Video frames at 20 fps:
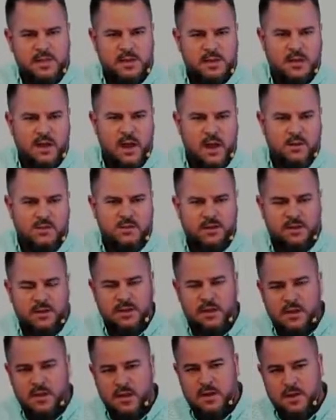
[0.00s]
doctrine,
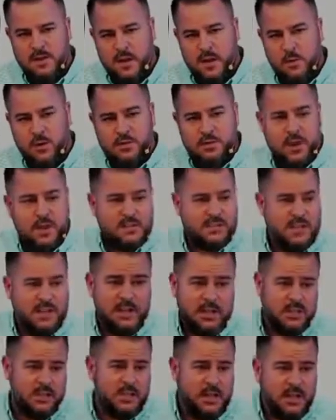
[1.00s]
that we're trusting
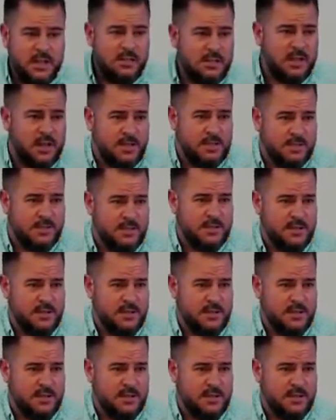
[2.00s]
in Jesus.